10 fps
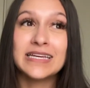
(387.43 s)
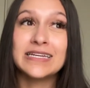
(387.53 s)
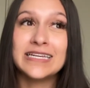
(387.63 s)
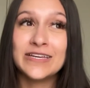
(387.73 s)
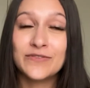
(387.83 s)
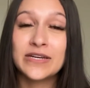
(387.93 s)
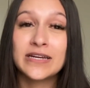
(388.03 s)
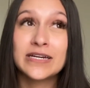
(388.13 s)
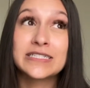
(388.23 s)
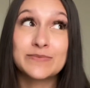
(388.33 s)
Even
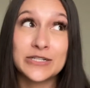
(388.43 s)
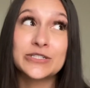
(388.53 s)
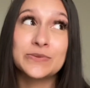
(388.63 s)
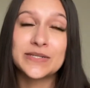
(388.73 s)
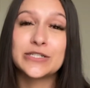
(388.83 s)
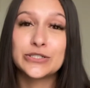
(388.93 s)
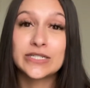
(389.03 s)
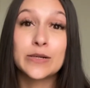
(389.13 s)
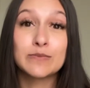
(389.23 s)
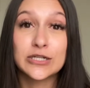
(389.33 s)
especially when there's
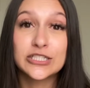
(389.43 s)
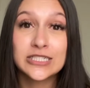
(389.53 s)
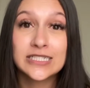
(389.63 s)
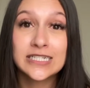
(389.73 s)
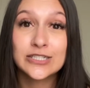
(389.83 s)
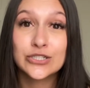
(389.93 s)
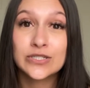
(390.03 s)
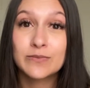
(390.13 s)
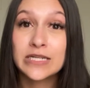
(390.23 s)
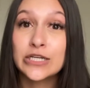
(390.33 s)
emergencies or
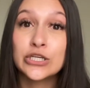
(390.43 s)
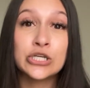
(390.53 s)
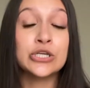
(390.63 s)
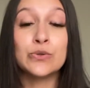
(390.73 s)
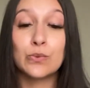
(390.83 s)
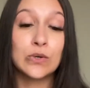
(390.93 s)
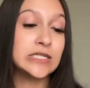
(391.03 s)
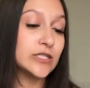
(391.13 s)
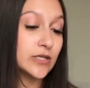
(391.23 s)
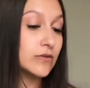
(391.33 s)
something, you want
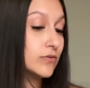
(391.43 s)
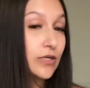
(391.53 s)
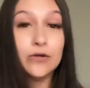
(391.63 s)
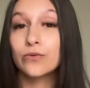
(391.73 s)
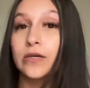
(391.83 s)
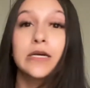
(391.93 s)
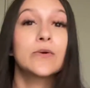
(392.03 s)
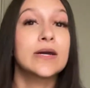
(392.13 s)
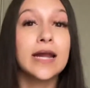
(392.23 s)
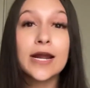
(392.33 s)
to look really
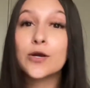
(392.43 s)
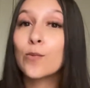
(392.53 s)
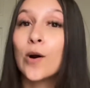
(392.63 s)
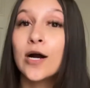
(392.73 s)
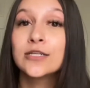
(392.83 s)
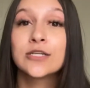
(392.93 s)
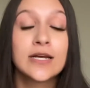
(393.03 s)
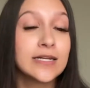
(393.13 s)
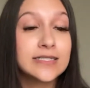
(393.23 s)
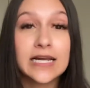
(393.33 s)
quick at your watch,
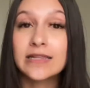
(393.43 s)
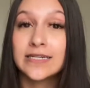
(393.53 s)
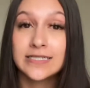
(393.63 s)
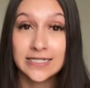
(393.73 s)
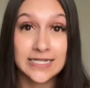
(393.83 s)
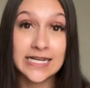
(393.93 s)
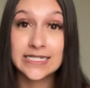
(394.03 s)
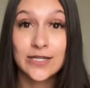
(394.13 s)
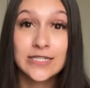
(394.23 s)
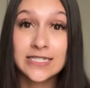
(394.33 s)
take down
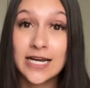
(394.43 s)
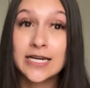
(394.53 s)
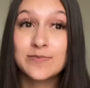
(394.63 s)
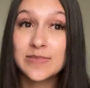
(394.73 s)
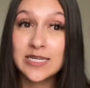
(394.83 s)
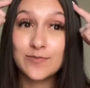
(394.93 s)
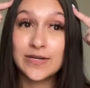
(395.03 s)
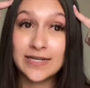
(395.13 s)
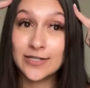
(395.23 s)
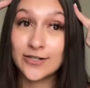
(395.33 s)
the time, keep it
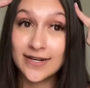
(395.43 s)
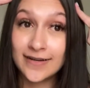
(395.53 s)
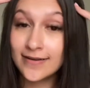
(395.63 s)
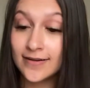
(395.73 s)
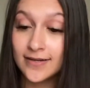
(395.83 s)
in your head.